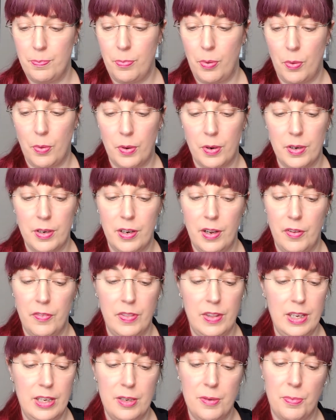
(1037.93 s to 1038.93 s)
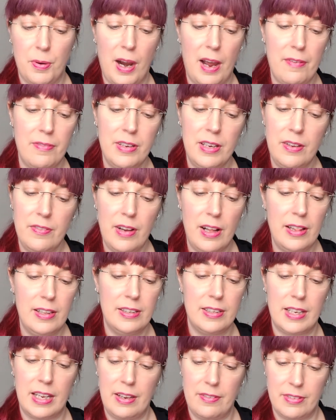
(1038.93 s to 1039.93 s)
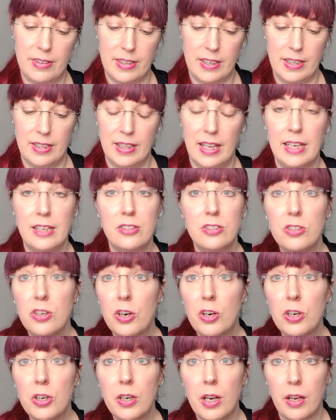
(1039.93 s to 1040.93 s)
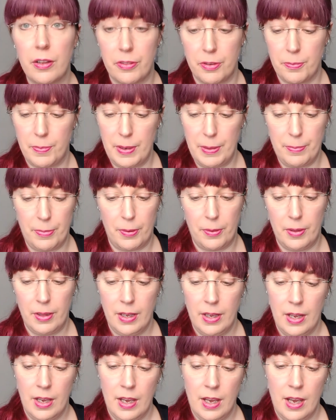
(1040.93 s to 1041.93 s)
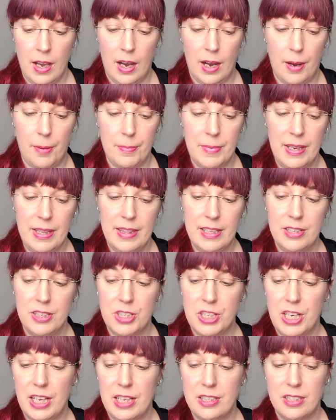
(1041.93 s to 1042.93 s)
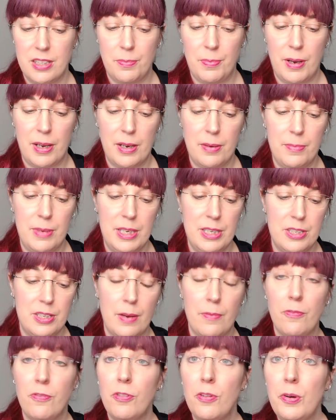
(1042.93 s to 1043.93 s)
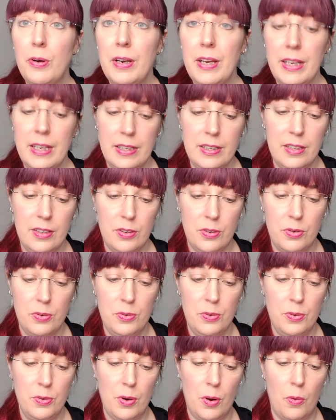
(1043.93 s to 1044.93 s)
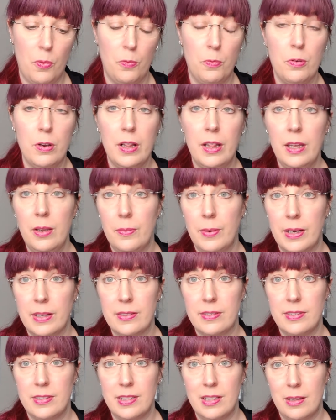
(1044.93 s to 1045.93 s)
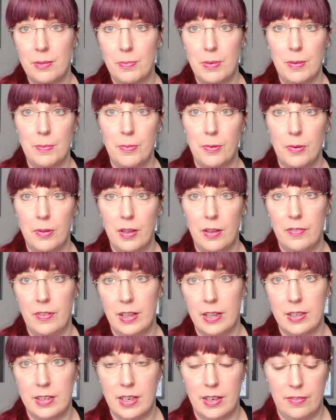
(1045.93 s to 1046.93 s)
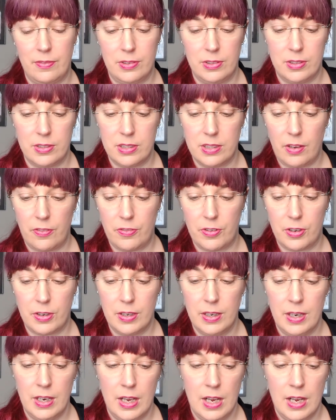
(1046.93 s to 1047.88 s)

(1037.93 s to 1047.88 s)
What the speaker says: born of the depravity of Elendhaven and likes to hurt other people. He then chanced upon a mage named Florian who really wants to see the people of Elendhaven suffer.